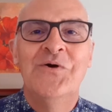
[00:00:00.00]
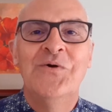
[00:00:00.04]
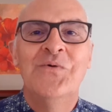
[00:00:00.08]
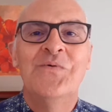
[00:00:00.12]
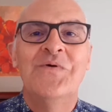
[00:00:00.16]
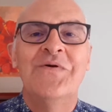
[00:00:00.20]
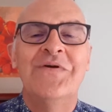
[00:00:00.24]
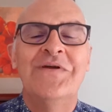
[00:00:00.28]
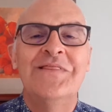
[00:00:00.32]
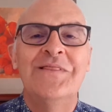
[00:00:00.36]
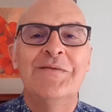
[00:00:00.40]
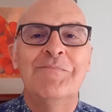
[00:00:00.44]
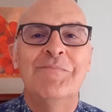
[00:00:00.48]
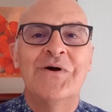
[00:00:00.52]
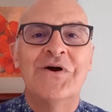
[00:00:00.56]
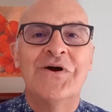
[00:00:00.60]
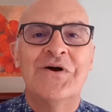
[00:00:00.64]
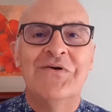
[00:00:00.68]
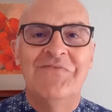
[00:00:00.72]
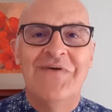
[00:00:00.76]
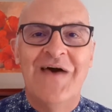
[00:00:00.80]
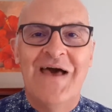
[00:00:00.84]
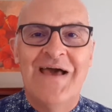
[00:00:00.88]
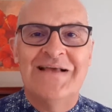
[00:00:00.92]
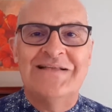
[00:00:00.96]
We're in the book
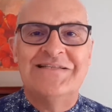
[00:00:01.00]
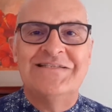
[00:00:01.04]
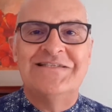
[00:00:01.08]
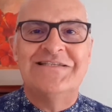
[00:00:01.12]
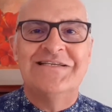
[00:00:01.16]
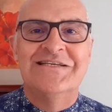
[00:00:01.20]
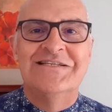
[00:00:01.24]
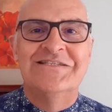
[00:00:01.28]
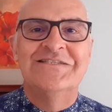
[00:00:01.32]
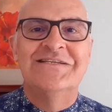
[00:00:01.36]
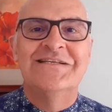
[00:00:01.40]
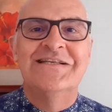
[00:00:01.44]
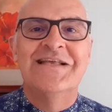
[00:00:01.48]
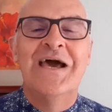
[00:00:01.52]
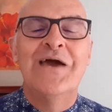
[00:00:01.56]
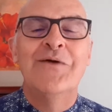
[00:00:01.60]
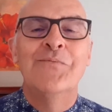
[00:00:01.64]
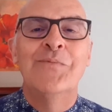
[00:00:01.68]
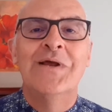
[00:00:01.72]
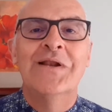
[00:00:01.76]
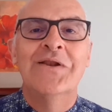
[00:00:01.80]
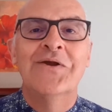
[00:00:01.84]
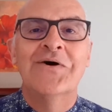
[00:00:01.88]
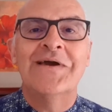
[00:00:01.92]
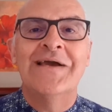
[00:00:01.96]
of Acts, and today
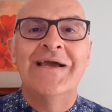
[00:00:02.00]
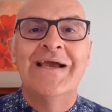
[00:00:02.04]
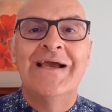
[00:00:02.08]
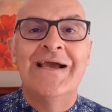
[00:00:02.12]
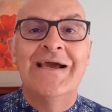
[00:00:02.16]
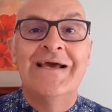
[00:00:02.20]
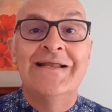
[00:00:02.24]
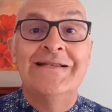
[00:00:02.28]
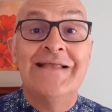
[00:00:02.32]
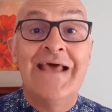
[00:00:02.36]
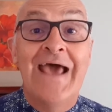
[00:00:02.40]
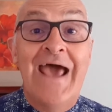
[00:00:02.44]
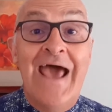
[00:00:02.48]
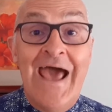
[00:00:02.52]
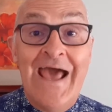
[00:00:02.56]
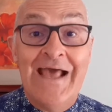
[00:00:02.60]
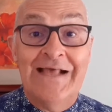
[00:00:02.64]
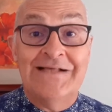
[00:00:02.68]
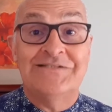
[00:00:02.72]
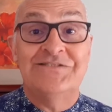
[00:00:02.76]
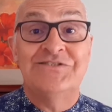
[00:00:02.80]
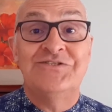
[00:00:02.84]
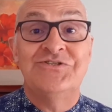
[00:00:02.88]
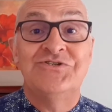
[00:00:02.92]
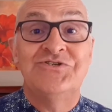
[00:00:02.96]
we're looking at
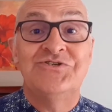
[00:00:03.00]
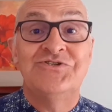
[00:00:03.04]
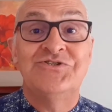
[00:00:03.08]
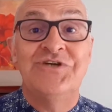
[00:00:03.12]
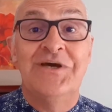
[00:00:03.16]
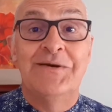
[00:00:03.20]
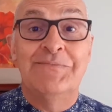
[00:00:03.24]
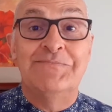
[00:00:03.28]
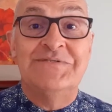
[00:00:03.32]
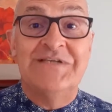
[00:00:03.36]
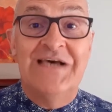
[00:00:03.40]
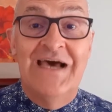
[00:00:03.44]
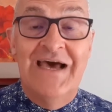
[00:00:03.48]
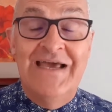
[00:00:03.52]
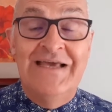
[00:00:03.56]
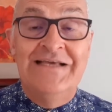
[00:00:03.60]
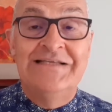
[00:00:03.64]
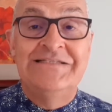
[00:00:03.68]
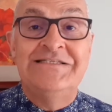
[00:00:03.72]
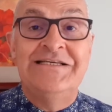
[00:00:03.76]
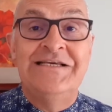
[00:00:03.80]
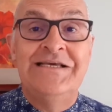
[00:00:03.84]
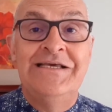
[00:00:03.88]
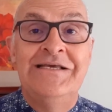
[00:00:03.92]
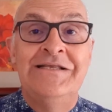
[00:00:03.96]
Acts chapter
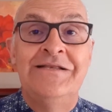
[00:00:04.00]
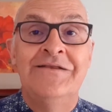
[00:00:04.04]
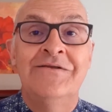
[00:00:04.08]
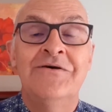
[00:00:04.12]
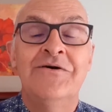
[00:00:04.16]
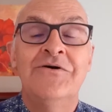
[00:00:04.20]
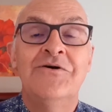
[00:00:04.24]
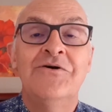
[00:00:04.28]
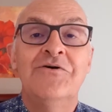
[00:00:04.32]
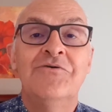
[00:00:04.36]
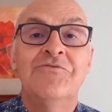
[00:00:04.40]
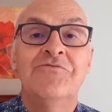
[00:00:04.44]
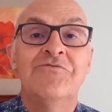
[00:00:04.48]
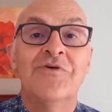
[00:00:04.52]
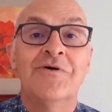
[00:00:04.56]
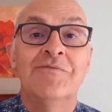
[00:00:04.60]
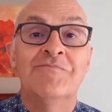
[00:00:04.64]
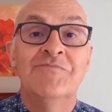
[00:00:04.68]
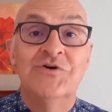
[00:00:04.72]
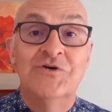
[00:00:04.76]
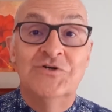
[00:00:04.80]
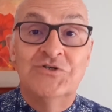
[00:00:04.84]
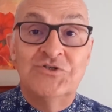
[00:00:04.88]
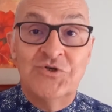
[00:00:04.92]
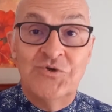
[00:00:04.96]
18 from
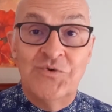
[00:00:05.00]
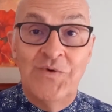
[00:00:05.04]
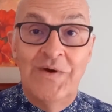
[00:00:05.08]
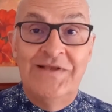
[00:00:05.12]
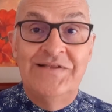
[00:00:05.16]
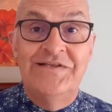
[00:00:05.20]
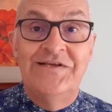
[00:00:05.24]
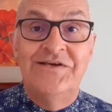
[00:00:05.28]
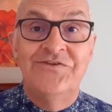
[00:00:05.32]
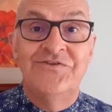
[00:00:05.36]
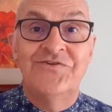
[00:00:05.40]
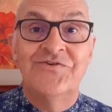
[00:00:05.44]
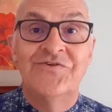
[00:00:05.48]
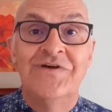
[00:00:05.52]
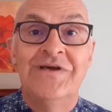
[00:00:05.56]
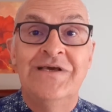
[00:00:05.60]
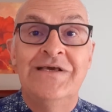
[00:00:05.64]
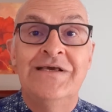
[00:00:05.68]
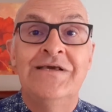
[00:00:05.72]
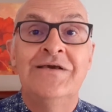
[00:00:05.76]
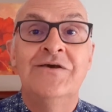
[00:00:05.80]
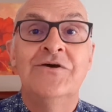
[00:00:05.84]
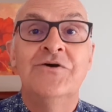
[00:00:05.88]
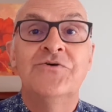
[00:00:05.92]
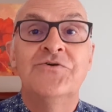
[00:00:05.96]
verse
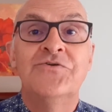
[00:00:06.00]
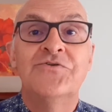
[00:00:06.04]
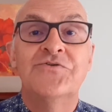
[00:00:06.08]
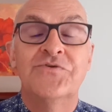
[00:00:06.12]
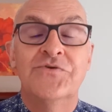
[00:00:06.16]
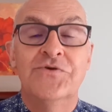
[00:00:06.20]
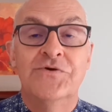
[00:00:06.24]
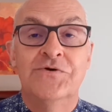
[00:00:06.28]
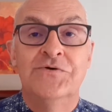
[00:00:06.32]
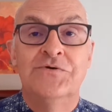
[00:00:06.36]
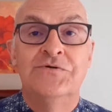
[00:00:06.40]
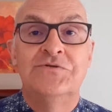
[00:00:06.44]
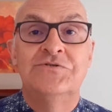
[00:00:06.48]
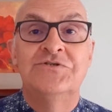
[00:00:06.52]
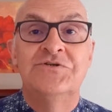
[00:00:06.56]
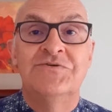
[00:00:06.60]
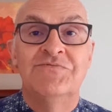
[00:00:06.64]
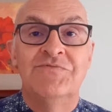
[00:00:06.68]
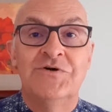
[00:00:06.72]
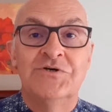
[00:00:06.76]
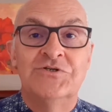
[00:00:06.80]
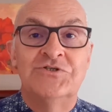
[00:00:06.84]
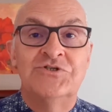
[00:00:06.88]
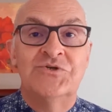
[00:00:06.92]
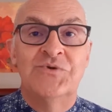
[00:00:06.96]
23 through to
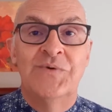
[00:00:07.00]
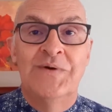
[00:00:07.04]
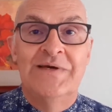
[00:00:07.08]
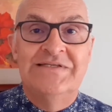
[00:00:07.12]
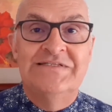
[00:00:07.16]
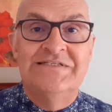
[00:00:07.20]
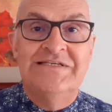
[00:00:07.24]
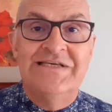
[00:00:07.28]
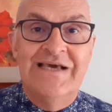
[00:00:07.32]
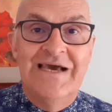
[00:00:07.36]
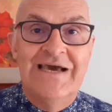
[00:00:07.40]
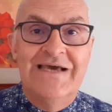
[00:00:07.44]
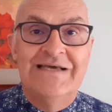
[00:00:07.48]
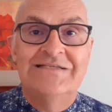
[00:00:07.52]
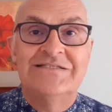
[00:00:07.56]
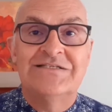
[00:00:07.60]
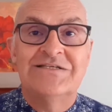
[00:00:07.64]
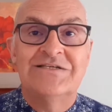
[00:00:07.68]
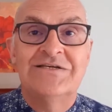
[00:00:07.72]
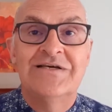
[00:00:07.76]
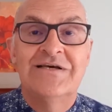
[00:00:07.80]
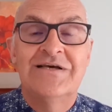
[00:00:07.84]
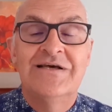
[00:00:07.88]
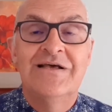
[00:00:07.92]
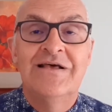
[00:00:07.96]
verse
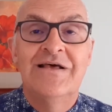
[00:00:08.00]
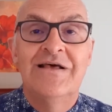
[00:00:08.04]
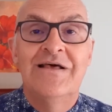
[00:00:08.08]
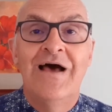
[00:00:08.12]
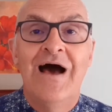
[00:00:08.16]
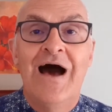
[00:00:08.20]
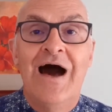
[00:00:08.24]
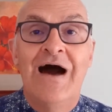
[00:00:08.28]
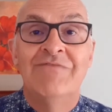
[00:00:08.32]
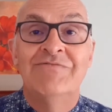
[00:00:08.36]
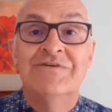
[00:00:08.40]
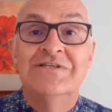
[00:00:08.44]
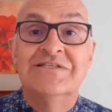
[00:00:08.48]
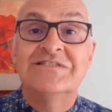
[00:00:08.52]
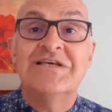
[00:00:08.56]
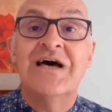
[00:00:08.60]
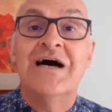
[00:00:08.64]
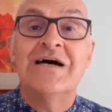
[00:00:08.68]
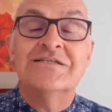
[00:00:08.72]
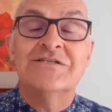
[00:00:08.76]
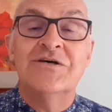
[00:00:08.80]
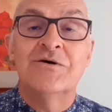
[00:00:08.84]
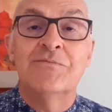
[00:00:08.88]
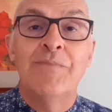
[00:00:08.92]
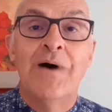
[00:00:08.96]
28. I've
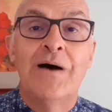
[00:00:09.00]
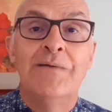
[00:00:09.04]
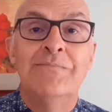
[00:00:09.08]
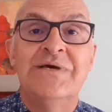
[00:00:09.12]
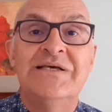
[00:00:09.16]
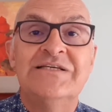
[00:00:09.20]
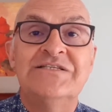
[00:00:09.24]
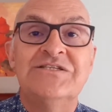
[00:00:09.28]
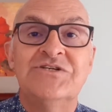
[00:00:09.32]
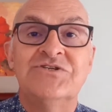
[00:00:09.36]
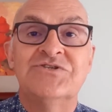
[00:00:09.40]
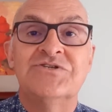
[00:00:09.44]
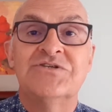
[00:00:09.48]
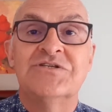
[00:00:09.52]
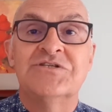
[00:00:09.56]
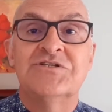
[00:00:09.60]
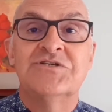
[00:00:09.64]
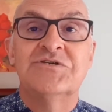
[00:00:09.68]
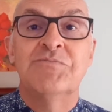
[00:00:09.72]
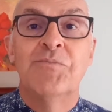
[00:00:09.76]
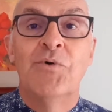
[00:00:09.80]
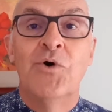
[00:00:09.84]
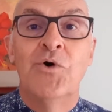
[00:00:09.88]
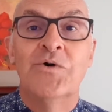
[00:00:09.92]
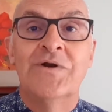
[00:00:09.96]
entitled my message
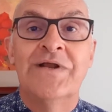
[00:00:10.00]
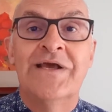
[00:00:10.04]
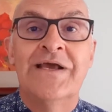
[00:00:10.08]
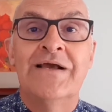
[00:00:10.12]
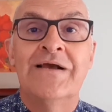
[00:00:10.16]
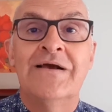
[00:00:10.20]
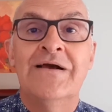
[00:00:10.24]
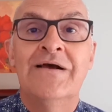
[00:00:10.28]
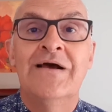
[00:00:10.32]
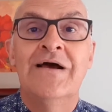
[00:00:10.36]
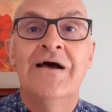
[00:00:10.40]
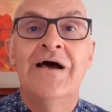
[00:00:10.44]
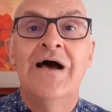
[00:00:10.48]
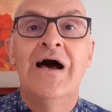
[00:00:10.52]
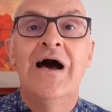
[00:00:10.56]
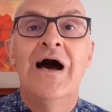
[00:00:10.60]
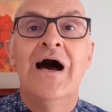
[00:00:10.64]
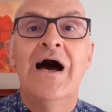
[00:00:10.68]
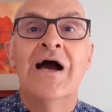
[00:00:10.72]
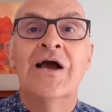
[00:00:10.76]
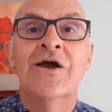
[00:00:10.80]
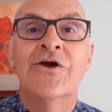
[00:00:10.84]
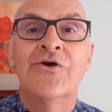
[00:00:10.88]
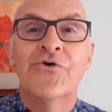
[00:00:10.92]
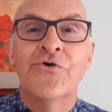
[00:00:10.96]
this morning,
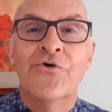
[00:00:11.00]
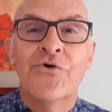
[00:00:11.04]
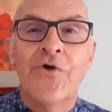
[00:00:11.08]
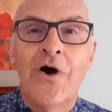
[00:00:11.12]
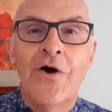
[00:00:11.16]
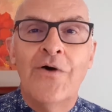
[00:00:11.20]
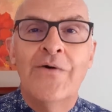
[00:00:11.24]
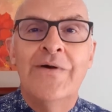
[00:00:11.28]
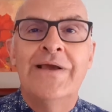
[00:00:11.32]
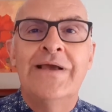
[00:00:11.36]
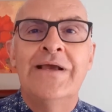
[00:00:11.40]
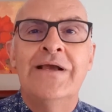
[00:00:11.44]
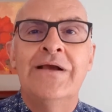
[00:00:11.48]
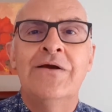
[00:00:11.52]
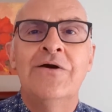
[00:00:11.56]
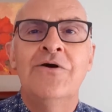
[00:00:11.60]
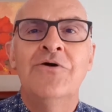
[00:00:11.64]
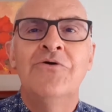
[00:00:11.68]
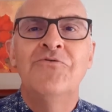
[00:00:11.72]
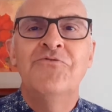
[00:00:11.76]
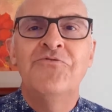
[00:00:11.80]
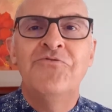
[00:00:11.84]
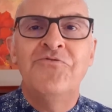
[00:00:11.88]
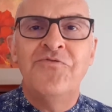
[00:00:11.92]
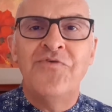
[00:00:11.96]
A Growing
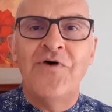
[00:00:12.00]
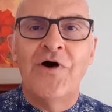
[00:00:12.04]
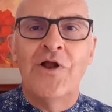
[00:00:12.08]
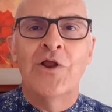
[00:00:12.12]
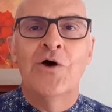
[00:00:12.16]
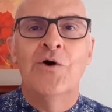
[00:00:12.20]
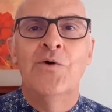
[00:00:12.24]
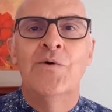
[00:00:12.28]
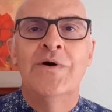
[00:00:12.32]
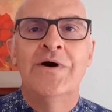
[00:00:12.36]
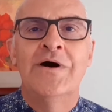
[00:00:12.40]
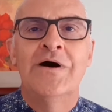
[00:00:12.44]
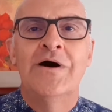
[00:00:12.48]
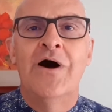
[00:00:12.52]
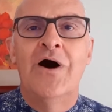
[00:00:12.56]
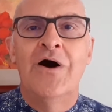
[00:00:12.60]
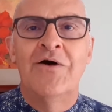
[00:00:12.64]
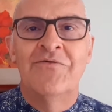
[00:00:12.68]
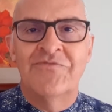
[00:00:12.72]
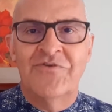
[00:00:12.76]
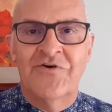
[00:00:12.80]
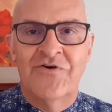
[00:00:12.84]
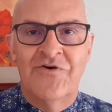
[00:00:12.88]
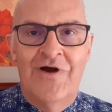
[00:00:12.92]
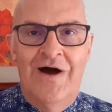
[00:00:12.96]
Follower
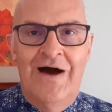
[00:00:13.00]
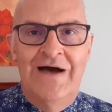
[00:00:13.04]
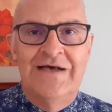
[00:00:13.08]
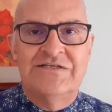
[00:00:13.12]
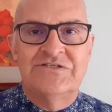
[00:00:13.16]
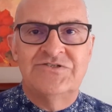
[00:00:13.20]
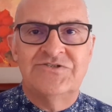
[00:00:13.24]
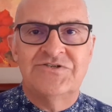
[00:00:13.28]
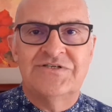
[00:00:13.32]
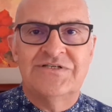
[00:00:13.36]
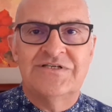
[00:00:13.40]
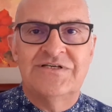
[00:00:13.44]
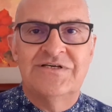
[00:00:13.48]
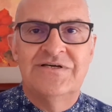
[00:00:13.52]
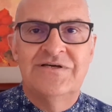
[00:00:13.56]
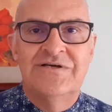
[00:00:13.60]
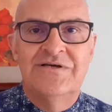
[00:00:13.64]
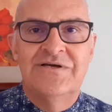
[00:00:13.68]
of Christ.